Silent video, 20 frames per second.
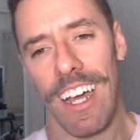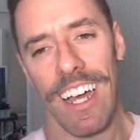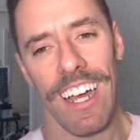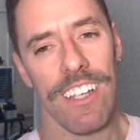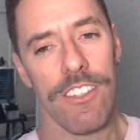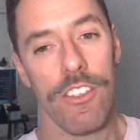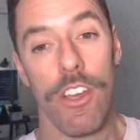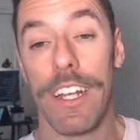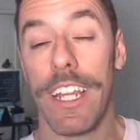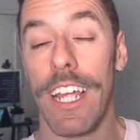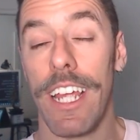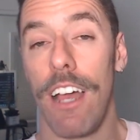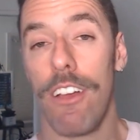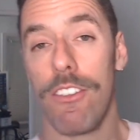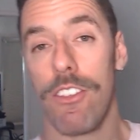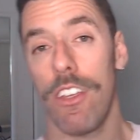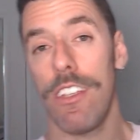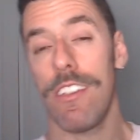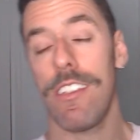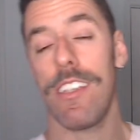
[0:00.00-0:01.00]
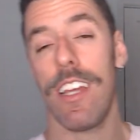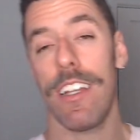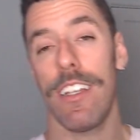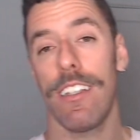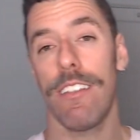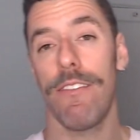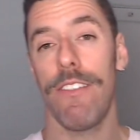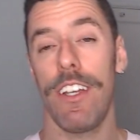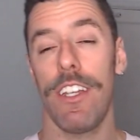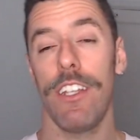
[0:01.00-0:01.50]
So anyhow, so this is a
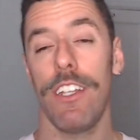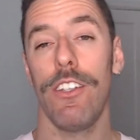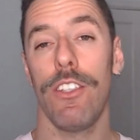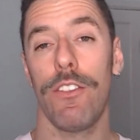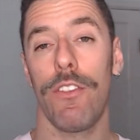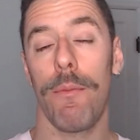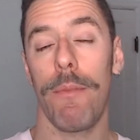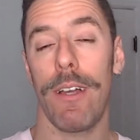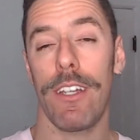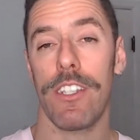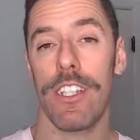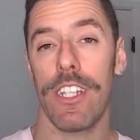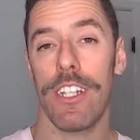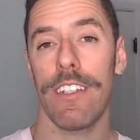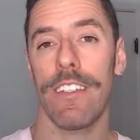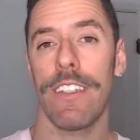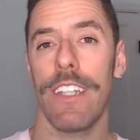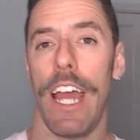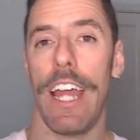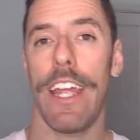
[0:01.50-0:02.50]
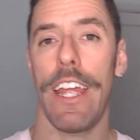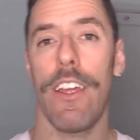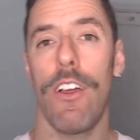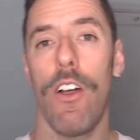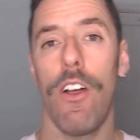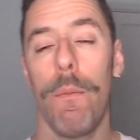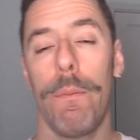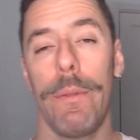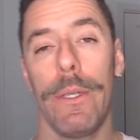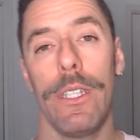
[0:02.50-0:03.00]
very useful machine. I
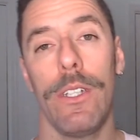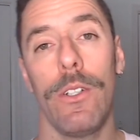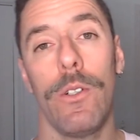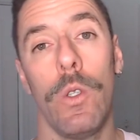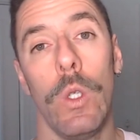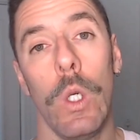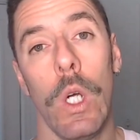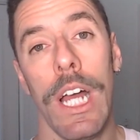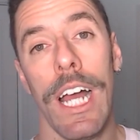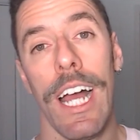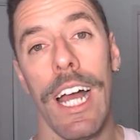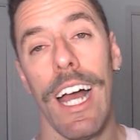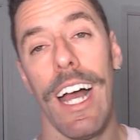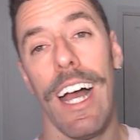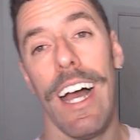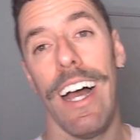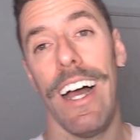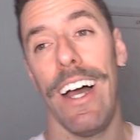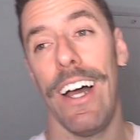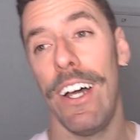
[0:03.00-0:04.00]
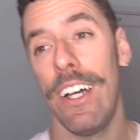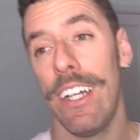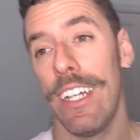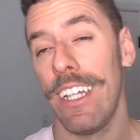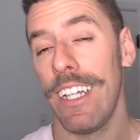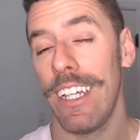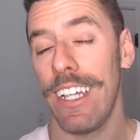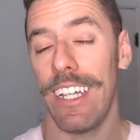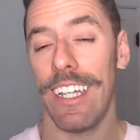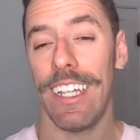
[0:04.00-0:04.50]
hope you
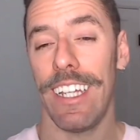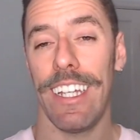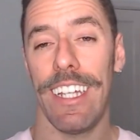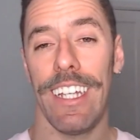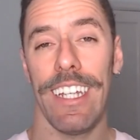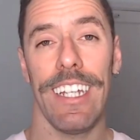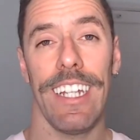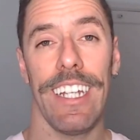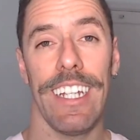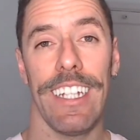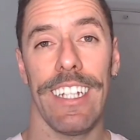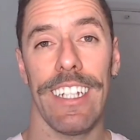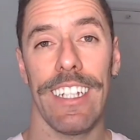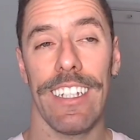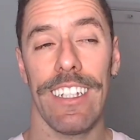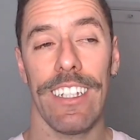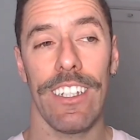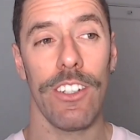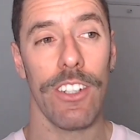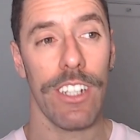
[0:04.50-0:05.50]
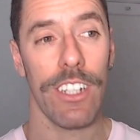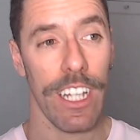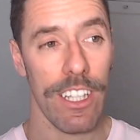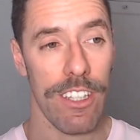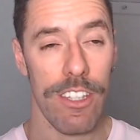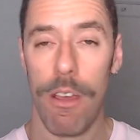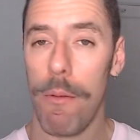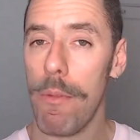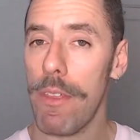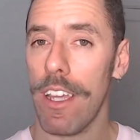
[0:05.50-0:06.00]
you get
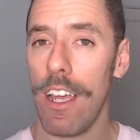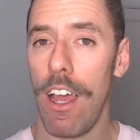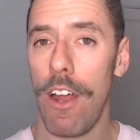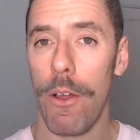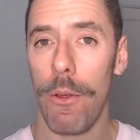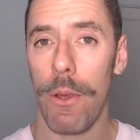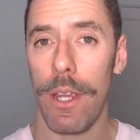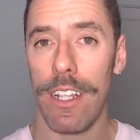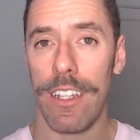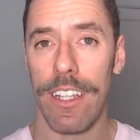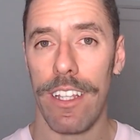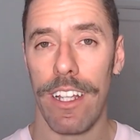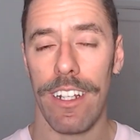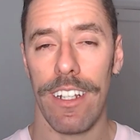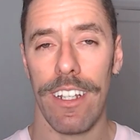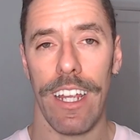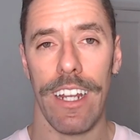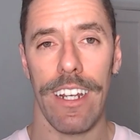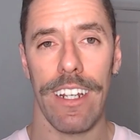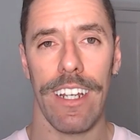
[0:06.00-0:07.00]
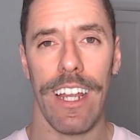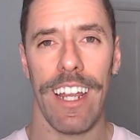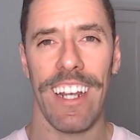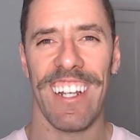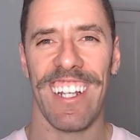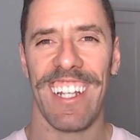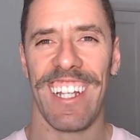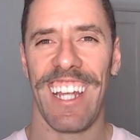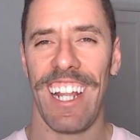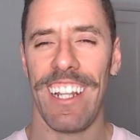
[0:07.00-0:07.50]
something out of it
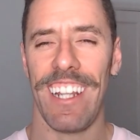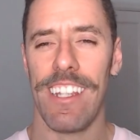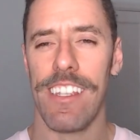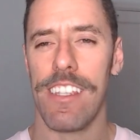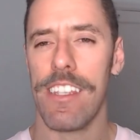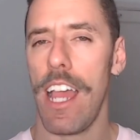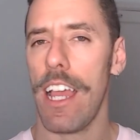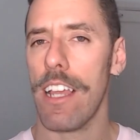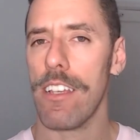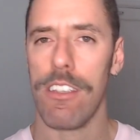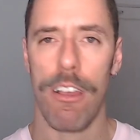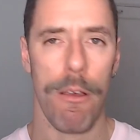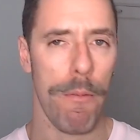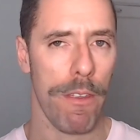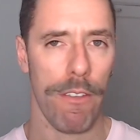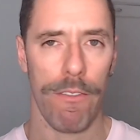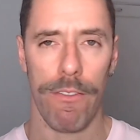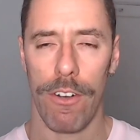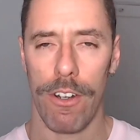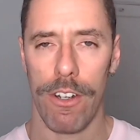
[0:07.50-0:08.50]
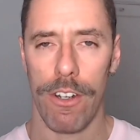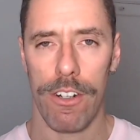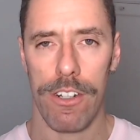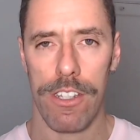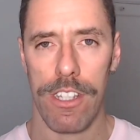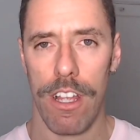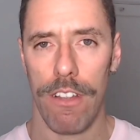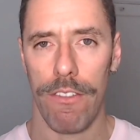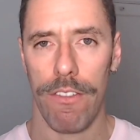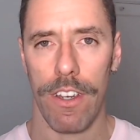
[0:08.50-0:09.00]
and can design something for
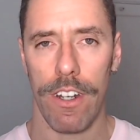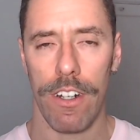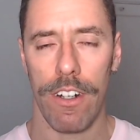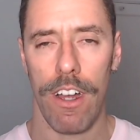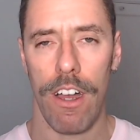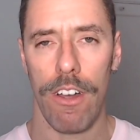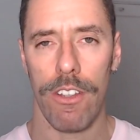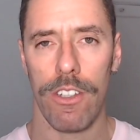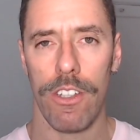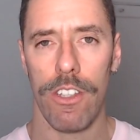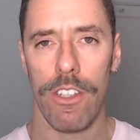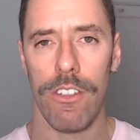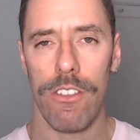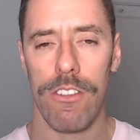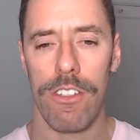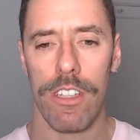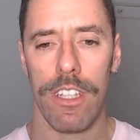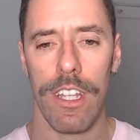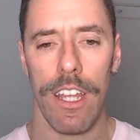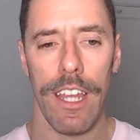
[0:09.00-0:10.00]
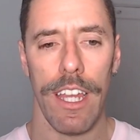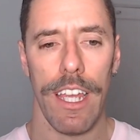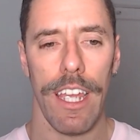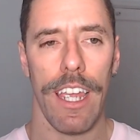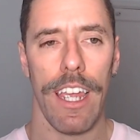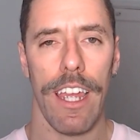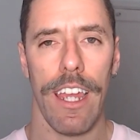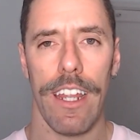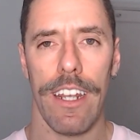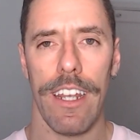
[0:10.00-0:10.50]
yourself here on how to use it.
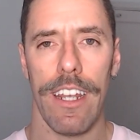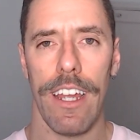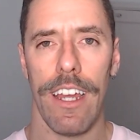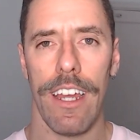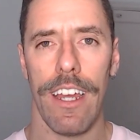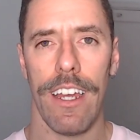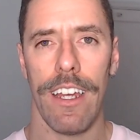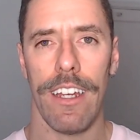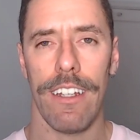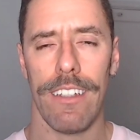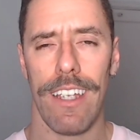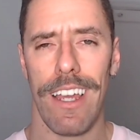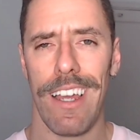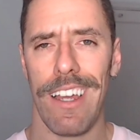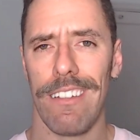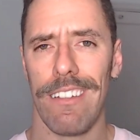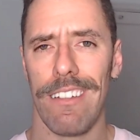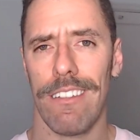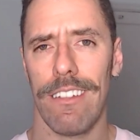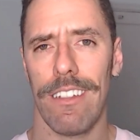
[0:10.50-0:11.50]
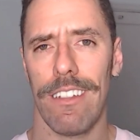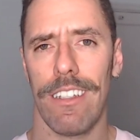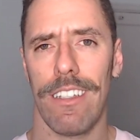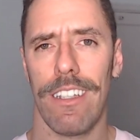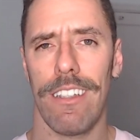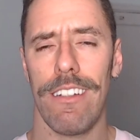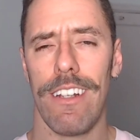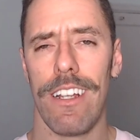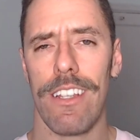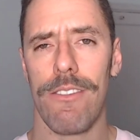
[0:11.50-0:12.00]
And yeah,
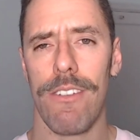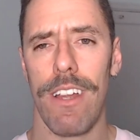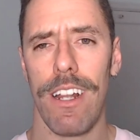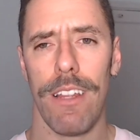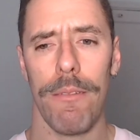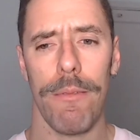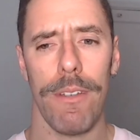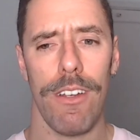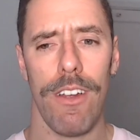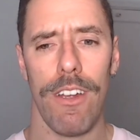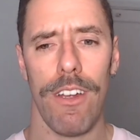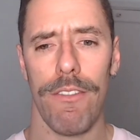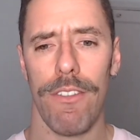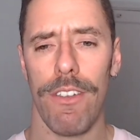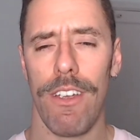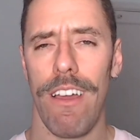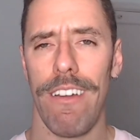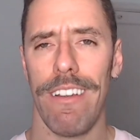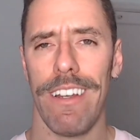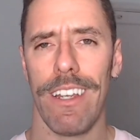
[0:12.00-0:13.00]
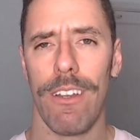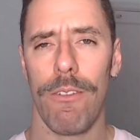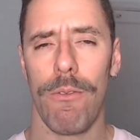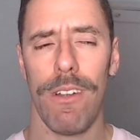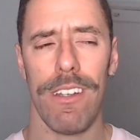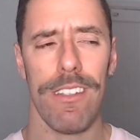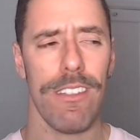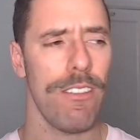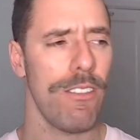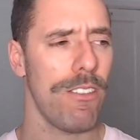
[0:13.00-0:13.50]
give it a try. Let me know if you have any
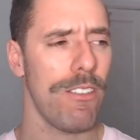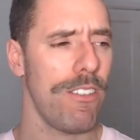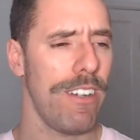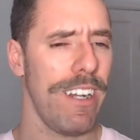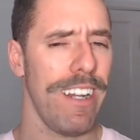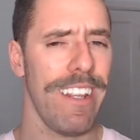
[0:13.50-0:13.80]
questions or anything.